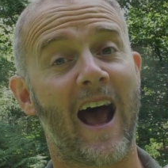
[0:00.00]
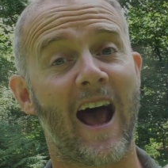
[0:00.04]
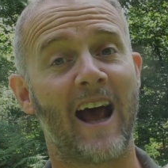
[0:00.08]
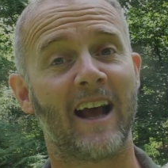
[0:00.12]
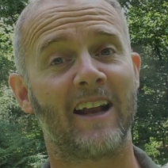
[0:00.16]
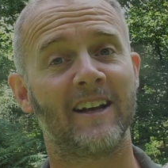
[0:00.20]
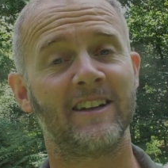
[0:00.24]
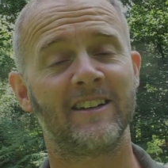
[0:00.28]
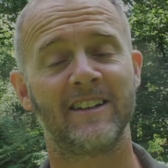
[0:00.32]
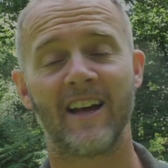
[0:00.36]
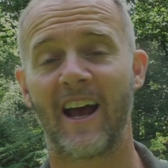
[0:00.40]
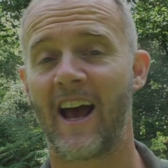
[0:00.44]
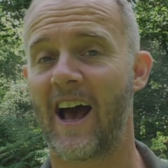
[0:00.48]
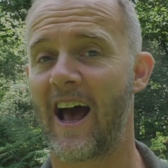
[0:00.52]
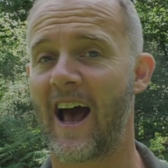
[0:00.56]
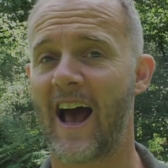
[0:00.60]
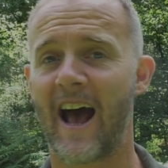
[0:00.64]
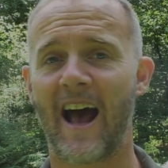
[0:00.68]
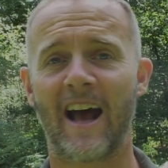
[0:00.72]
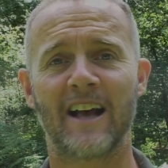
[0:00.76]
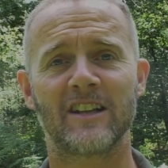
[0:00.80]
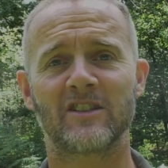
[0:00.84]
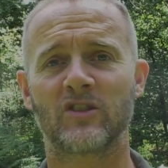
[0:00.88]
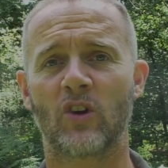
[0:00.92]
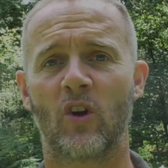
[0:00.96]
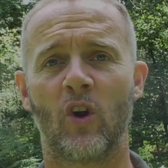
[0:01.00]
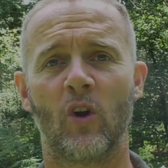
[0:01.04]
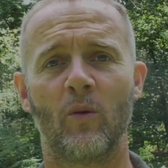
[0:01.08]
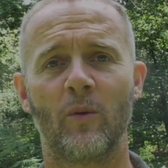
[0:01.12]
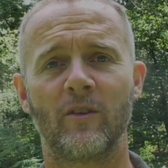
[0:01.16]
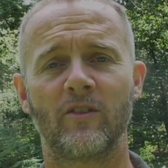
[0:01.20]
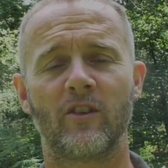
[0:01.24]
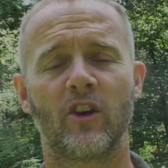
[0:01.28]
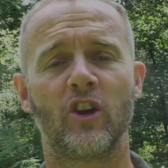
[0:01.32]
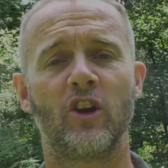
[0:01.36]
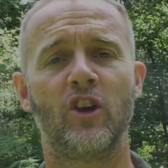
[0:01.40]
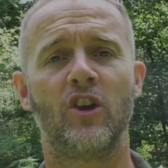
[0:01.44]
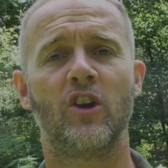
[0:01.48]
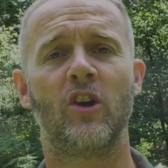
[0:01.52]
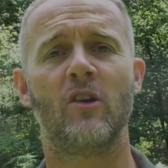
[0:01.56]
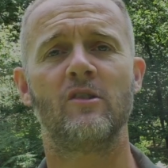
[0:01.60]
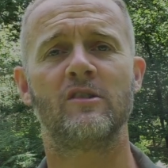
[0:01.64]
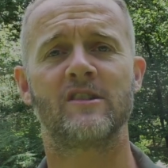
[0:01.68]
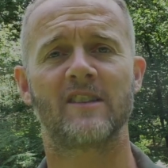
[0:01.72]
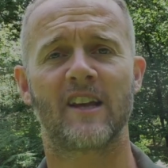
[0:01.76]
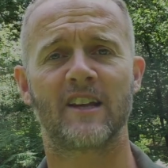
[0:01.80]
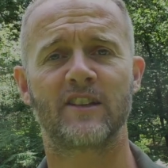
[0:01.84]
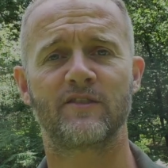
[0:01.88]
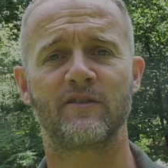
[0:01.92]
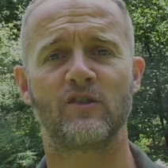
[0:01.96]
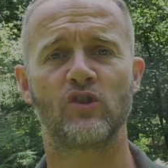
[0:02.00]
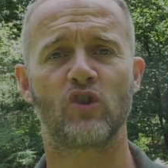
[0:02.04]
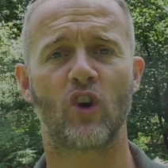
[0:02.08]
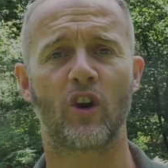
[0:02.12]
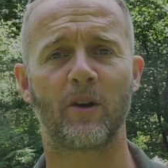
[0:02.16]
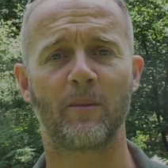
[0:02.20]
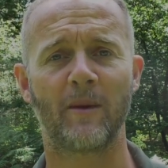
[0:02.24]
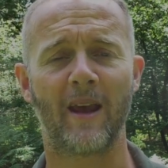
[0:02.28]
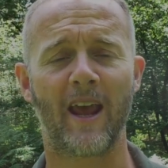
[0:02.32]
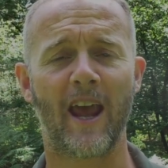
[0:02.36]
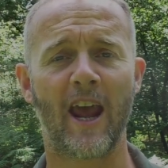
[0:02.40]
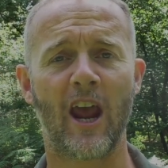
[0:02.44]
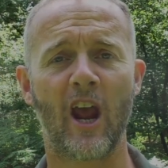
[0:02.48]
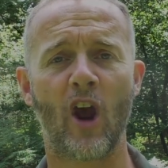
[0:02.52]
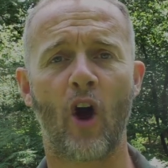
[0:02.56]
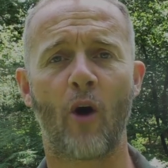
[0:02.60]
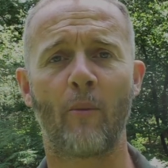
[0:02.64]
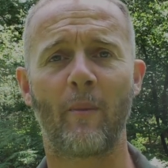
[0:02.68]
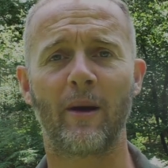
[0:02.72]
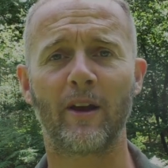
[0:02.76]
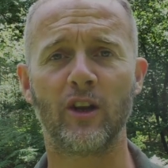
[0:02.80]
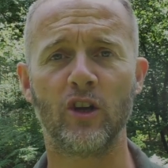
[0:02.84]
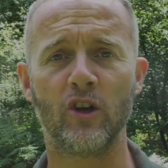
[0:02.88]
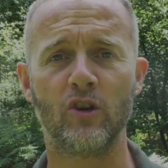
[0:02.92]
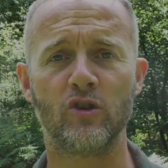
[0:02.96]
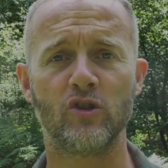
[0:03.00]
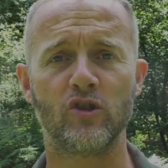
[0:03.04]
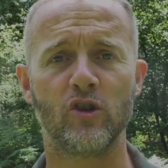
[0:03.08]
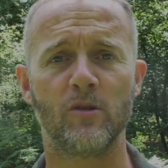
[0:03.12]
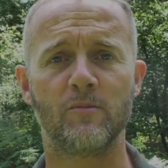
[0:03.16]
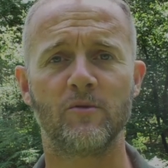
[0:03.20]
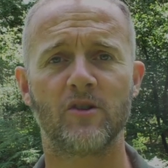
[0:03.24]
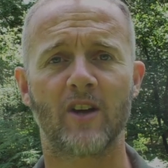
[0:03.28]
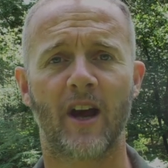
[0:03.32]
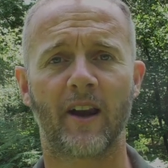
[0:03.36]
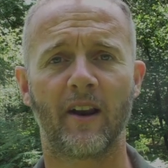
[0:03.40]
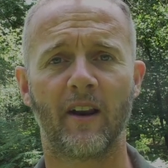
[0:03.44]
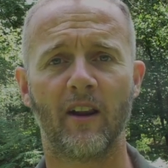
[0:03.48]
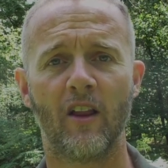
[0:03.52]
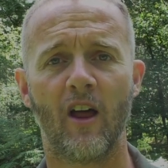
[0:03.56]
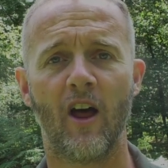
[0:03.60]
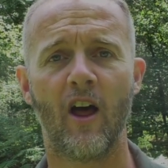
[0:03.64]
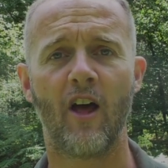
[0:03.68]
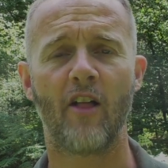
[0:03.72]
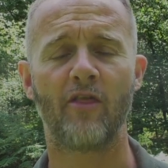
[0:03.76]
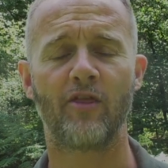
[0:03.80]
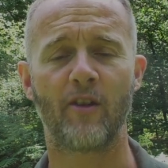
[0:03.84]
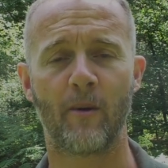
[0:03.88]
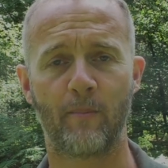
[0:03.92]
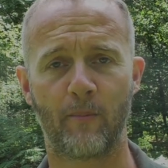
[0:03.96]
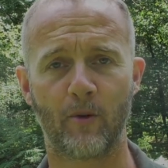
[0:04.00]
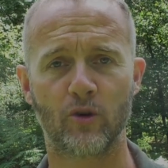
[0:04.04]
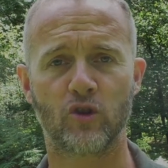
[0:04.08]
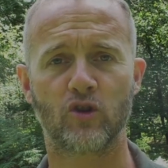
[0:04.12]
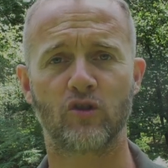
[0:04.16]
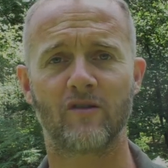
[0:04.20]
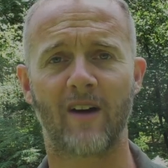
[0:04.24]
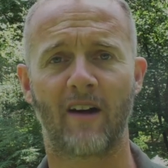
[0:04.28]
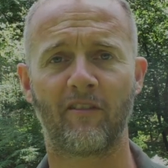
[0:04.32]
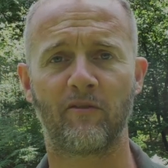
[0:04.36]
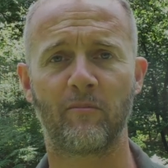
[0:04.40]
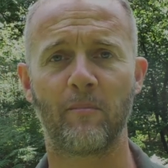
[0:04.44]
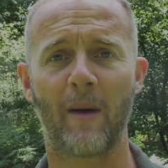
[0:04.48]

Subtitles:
and as always, a huge thanks for joining me here on my YouTube channel, The Bushcraft